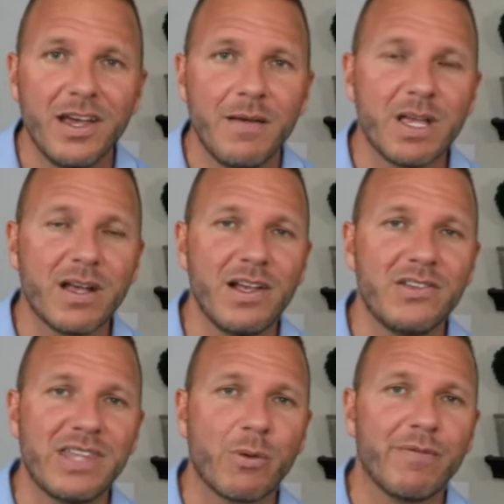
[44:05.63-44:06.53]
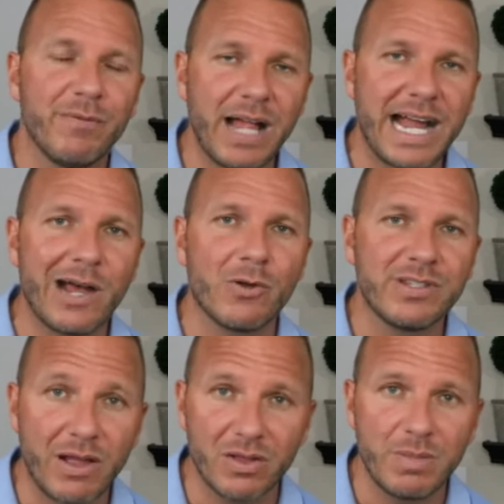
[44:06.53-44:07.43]
because they were flat out
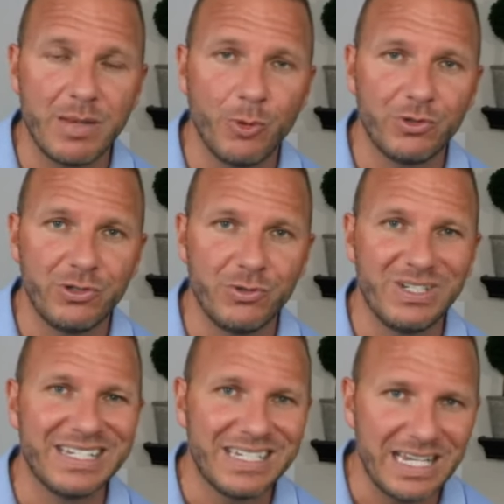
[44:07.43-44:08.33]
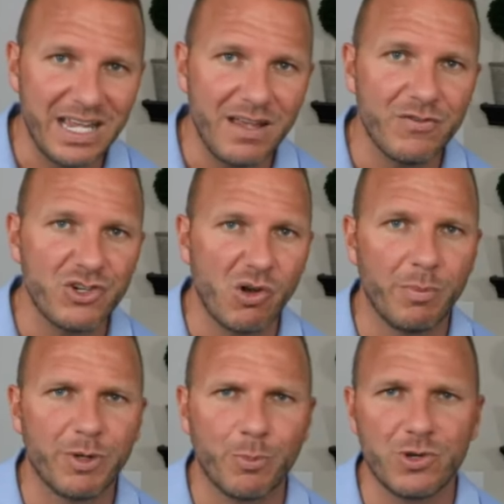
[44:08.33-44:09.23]
telling people to deceive, show
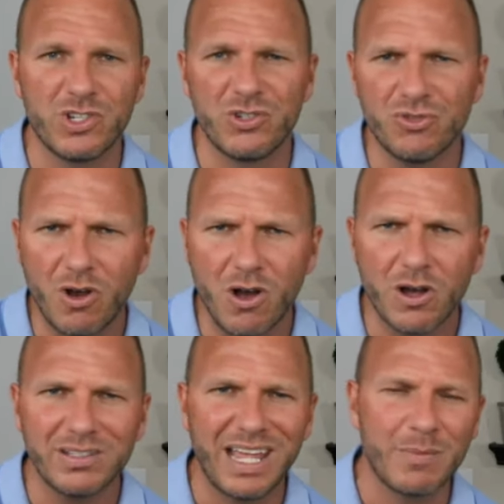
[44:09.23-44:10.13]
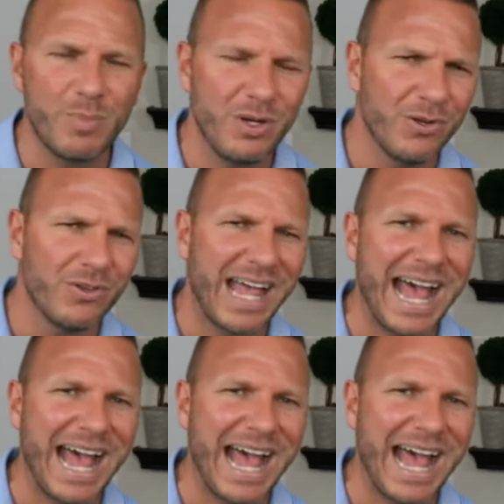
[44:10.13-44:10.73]
up to prison drunk, take pills,